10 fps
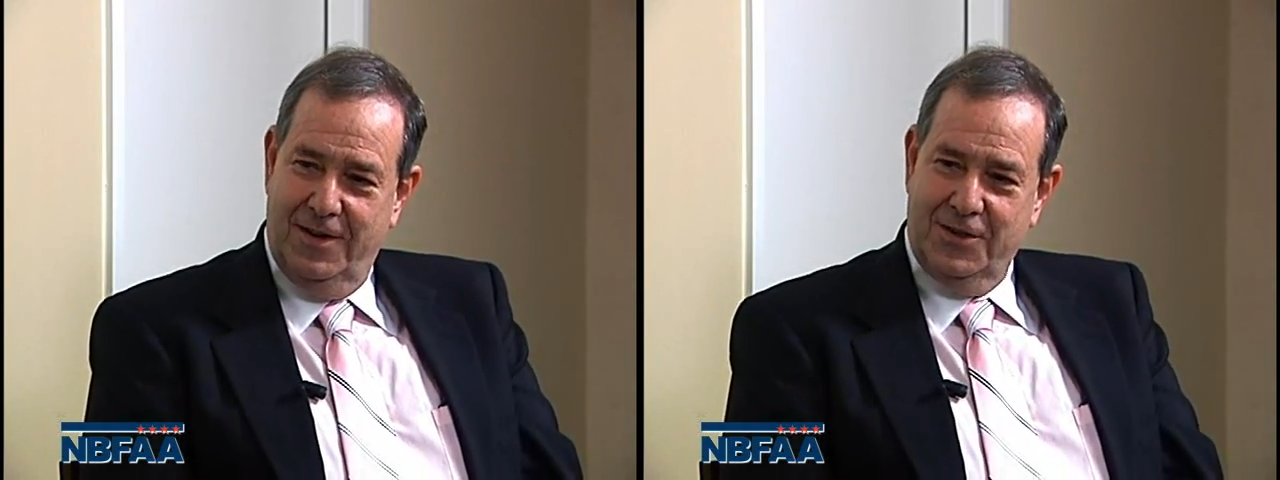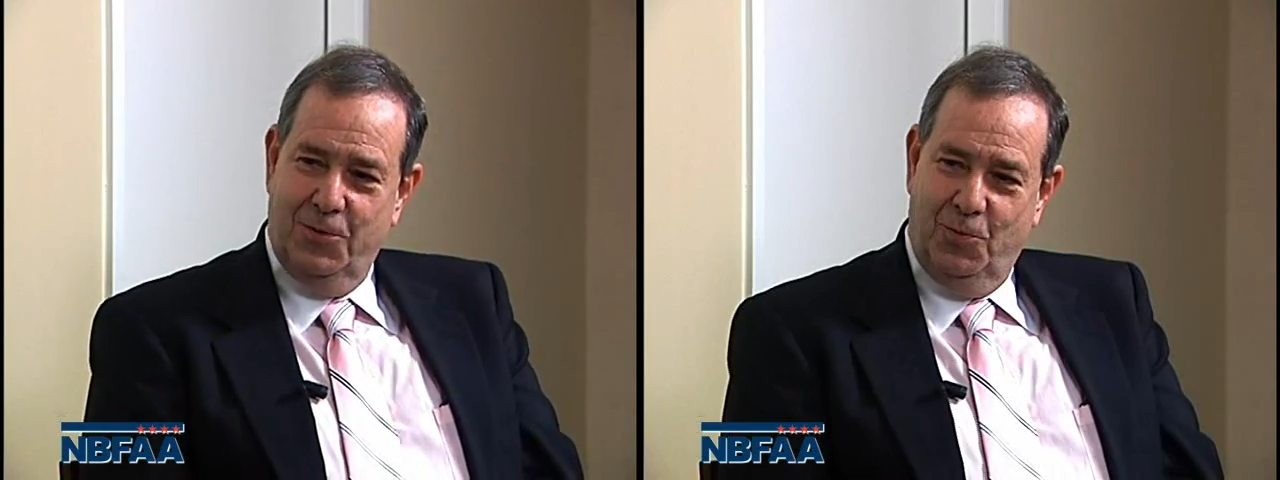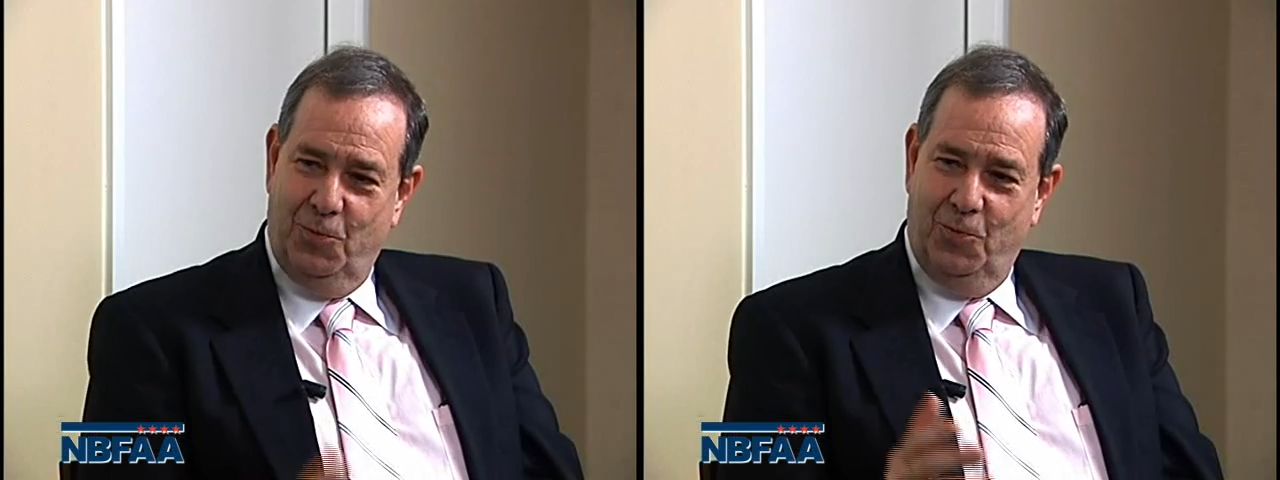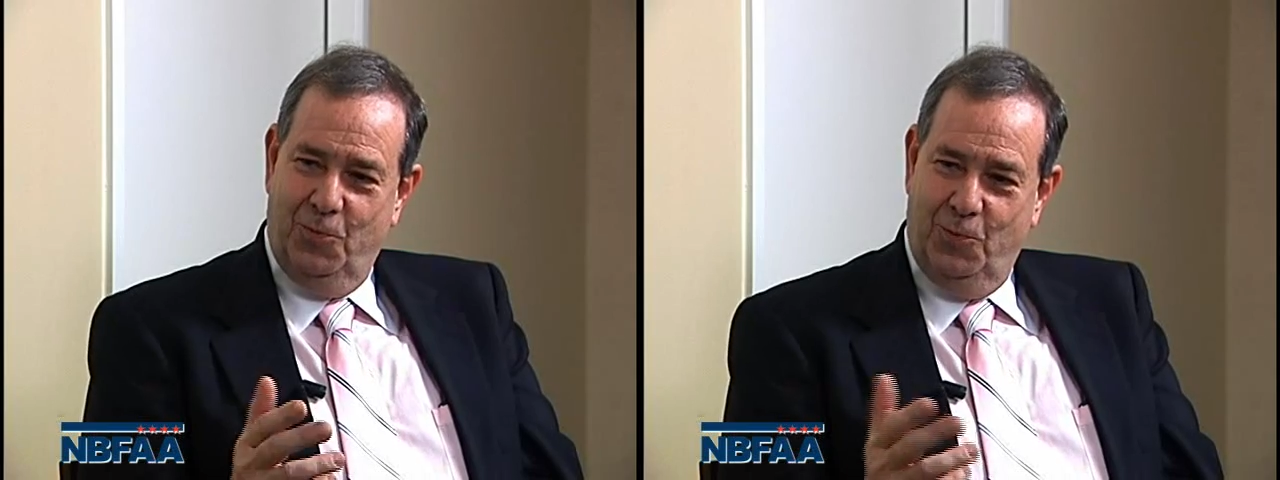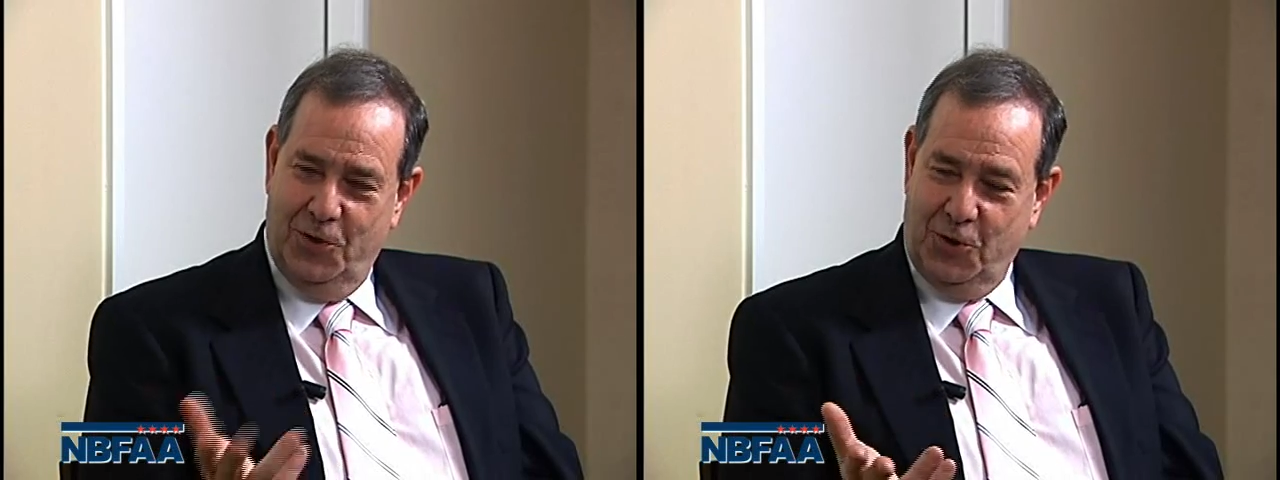So
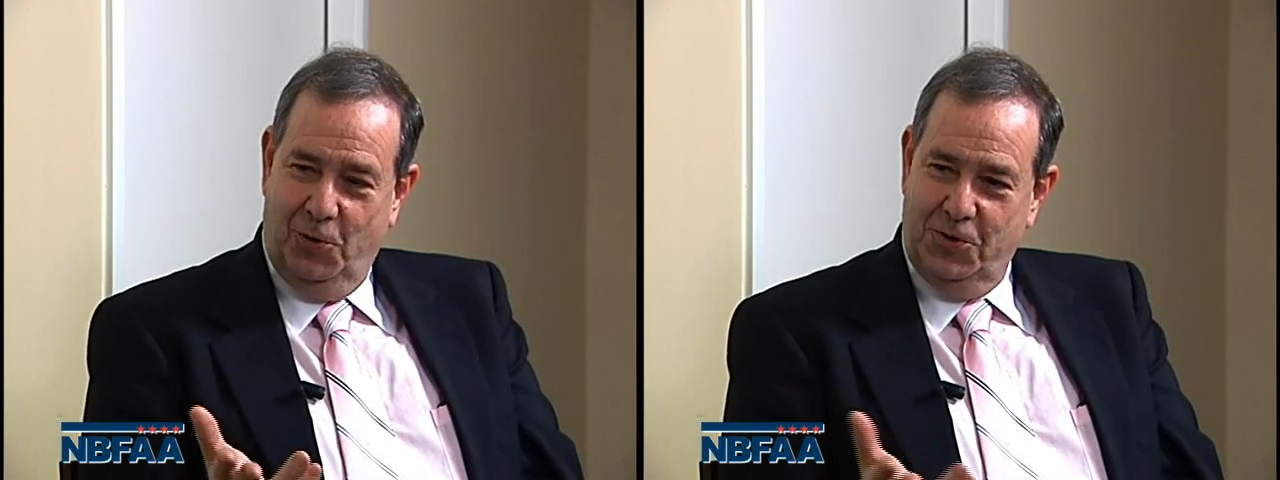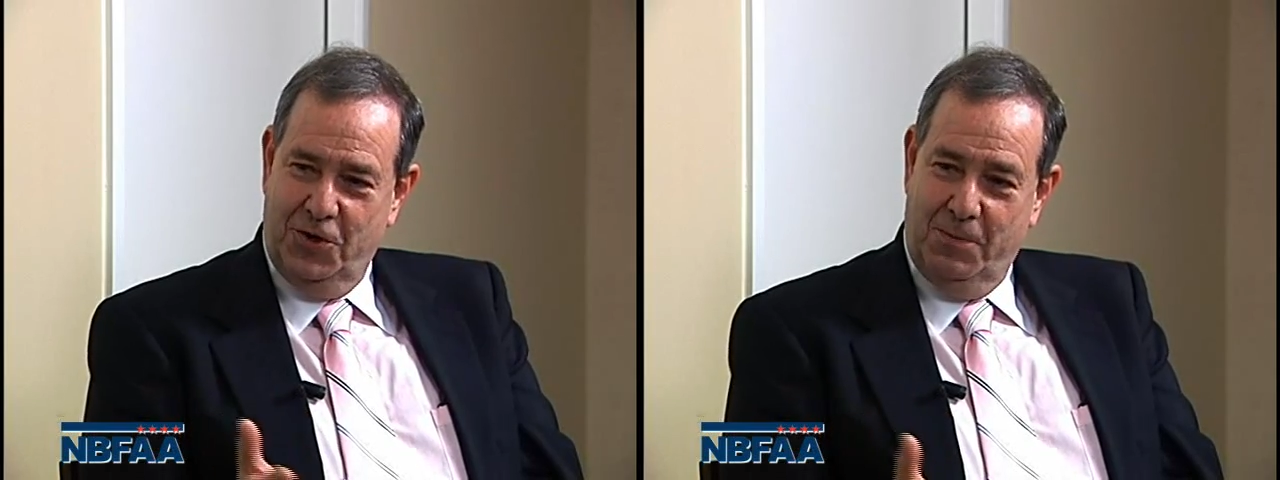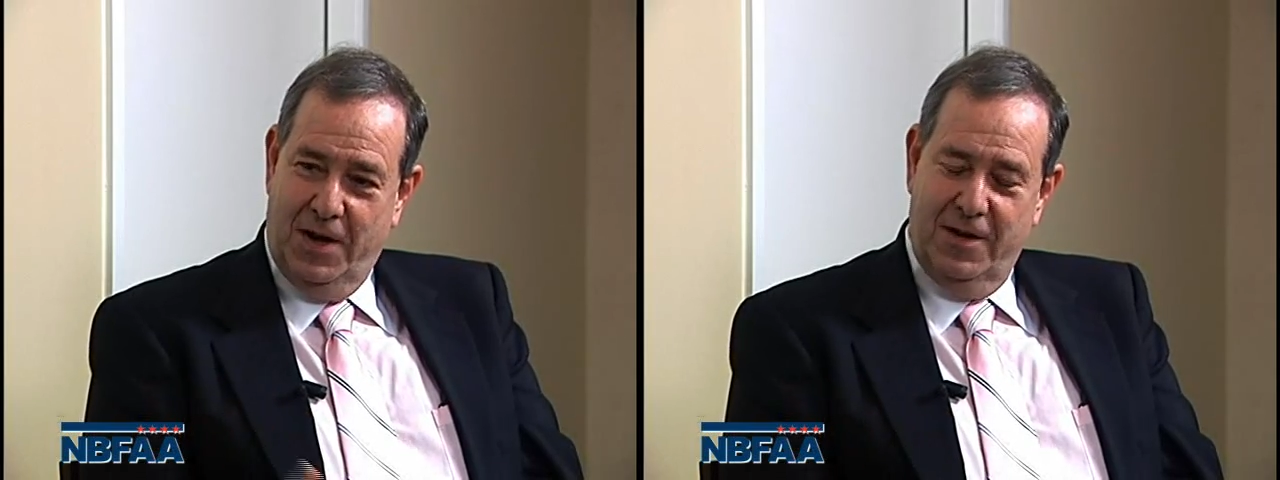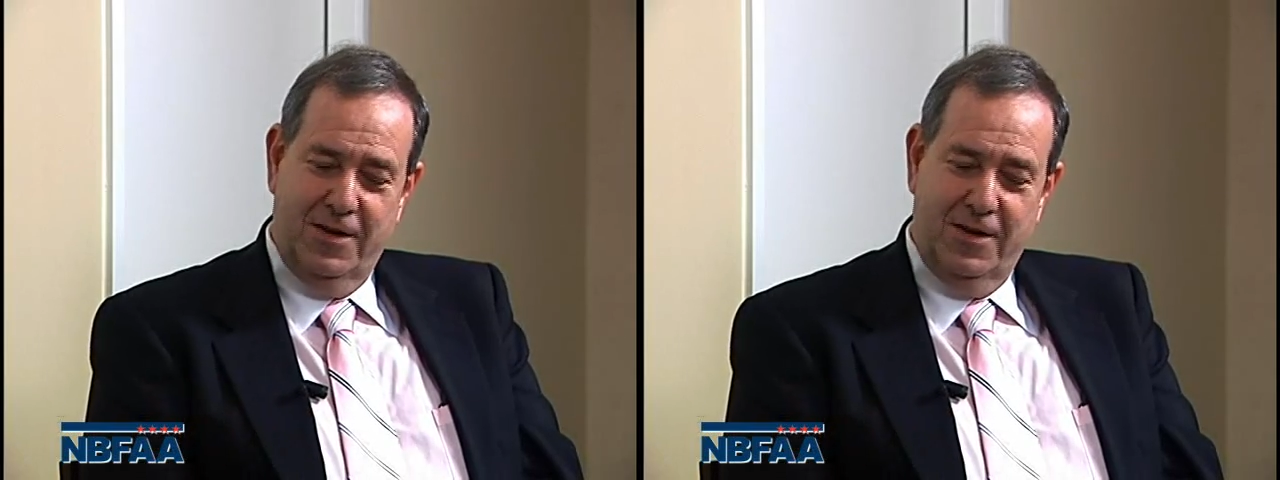what's old in your mind?